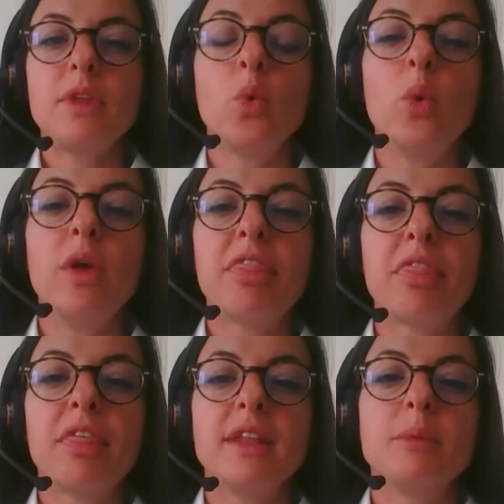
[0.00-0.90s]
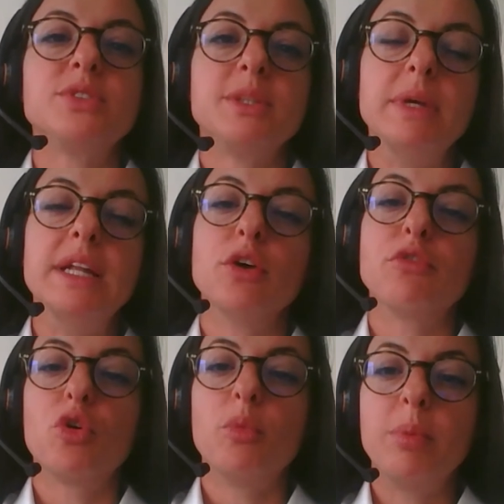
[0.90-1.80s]
with the possibility
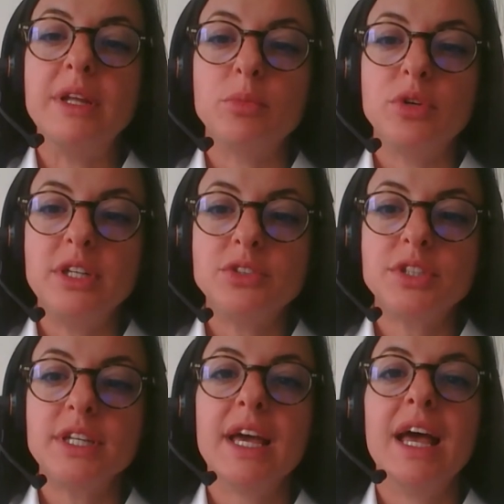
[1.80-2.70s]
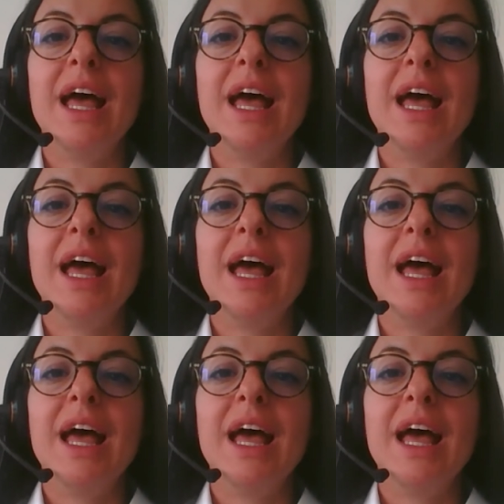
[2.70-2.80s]
of complete monitoring